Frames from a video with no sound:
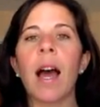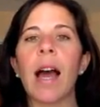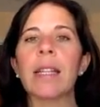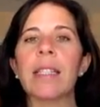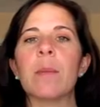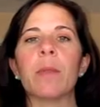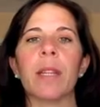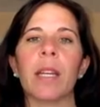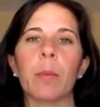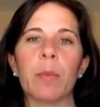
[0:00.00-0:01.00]
I
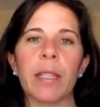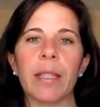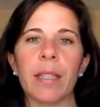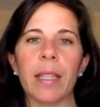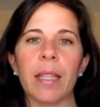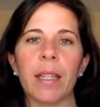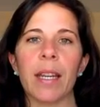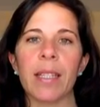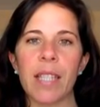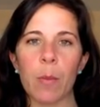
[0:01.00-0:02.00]
deeply and completely
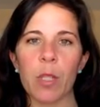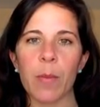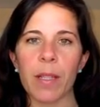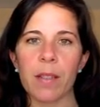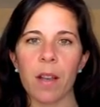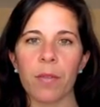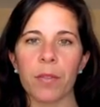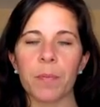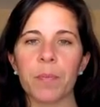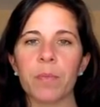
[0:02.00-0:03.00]
accept myself.
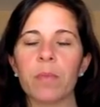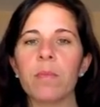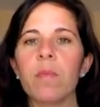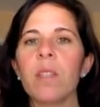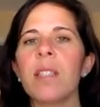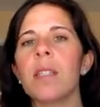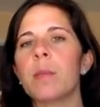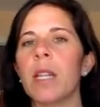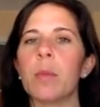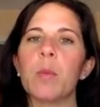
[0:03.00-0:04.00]

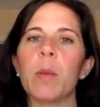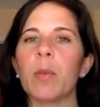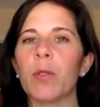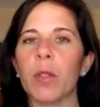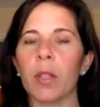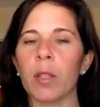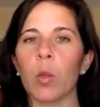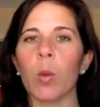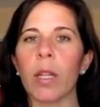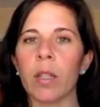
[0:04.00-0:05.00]
Sometimes people feel a
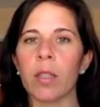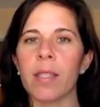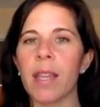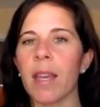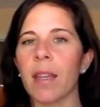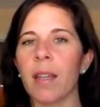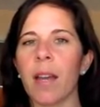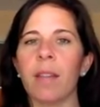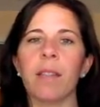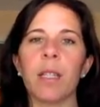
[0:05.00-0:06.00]
little weird saying
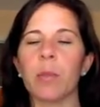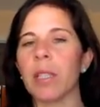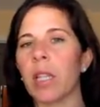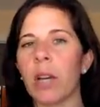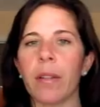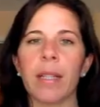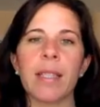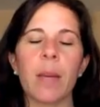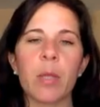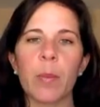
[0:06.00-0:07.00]
I deeply love and
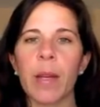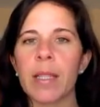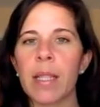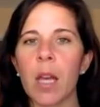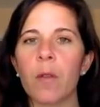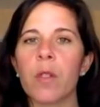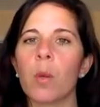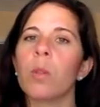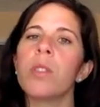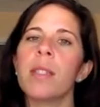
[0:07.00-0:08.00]
accept myself.
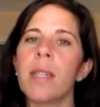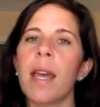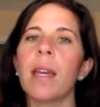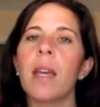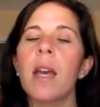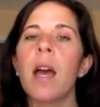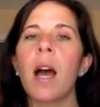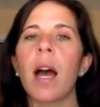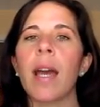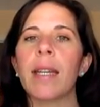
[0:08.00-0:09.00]
So we'll just say
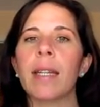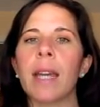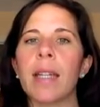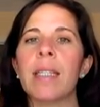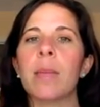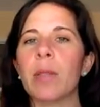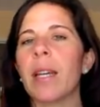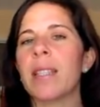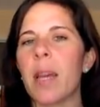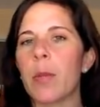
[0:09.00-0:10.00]
I deeply
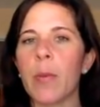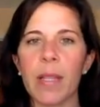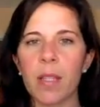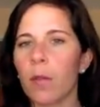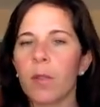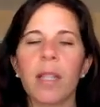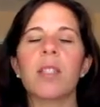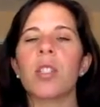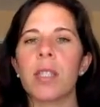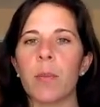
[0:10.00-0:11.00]
accept myself.
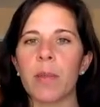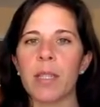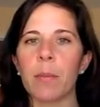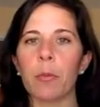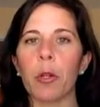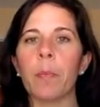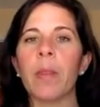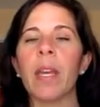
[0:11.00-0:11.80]
Let's just keep it simple.